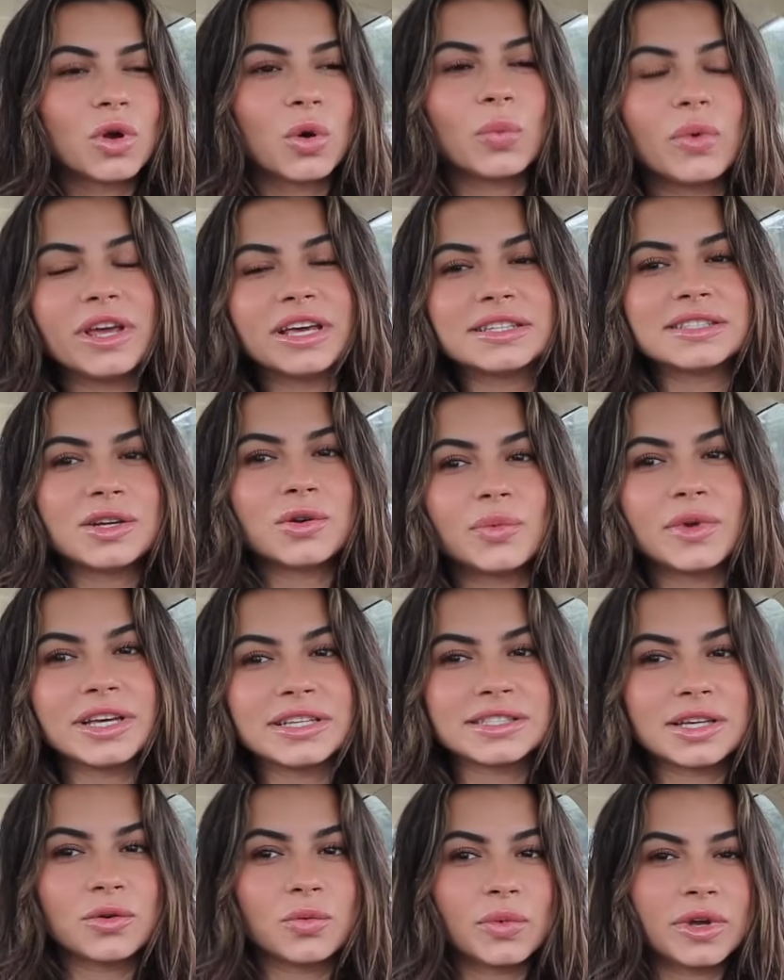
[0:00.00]
weeks and
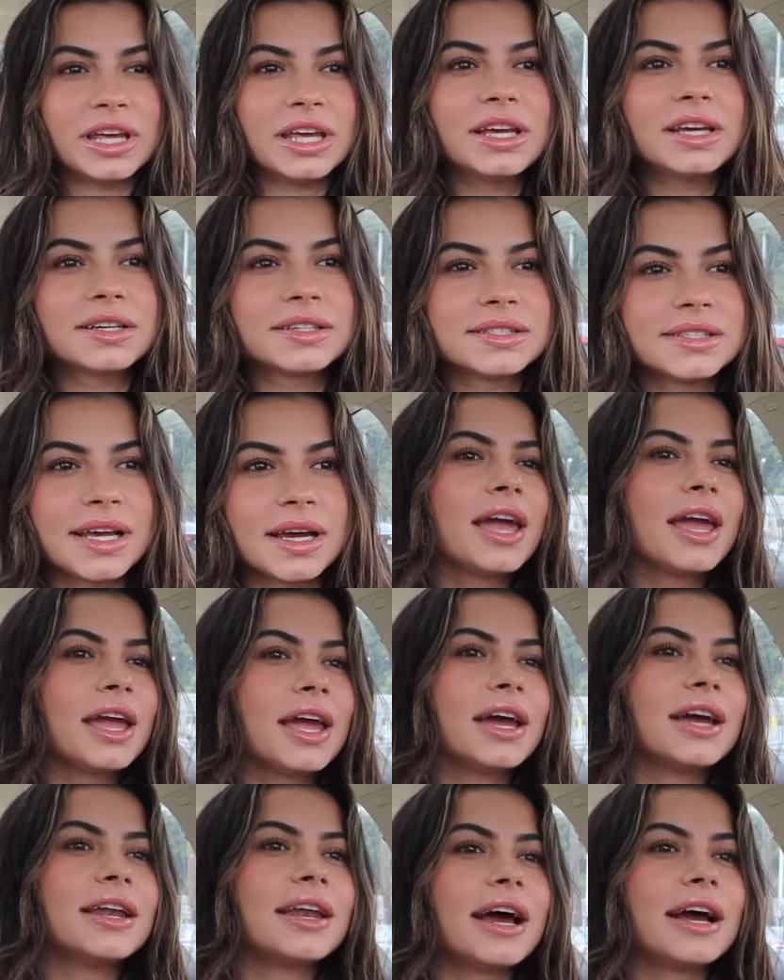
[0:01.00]
weeks and weeks,
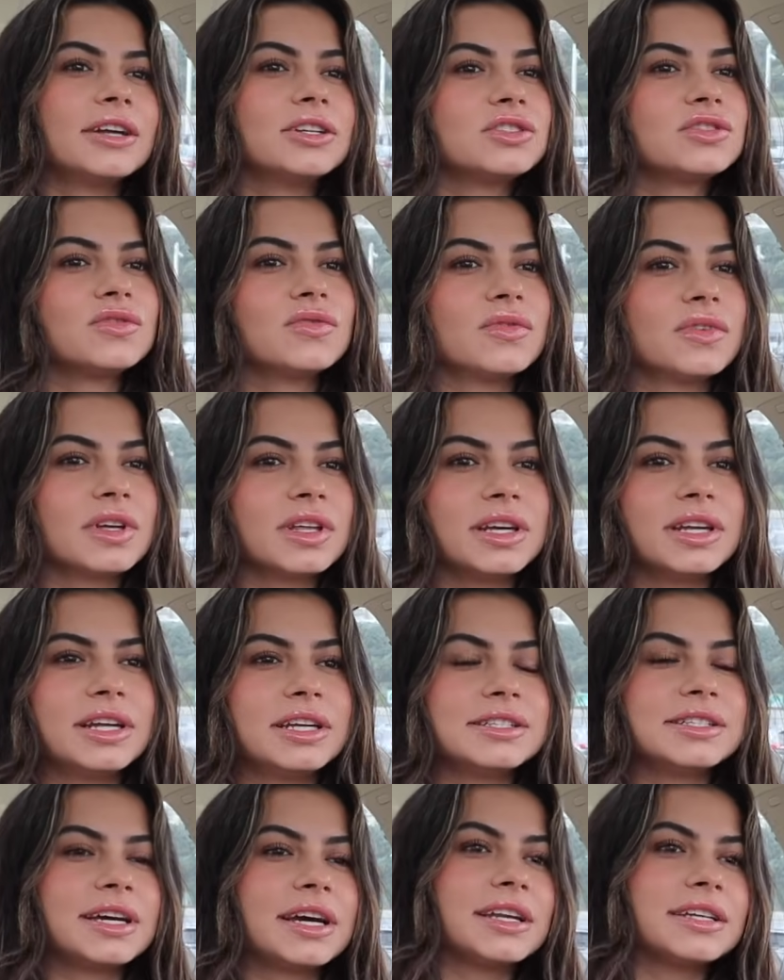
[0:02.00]
and I just really
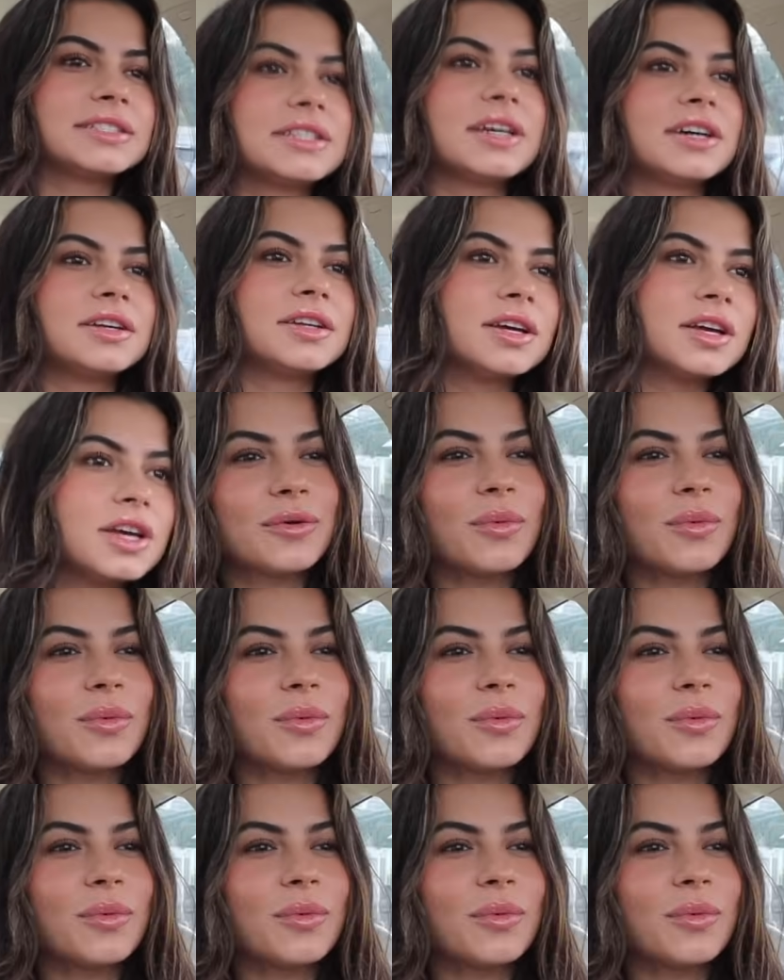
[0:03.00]
need to get it done.